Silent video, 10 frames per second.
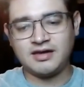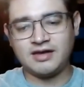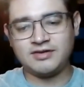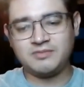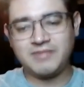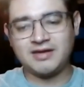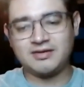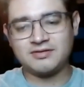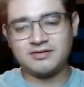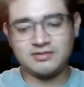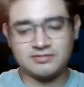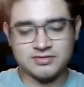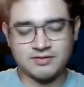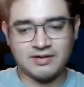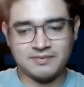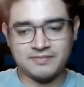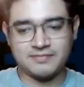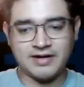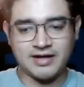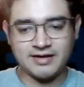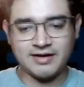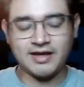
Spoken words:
And you don't need to show up right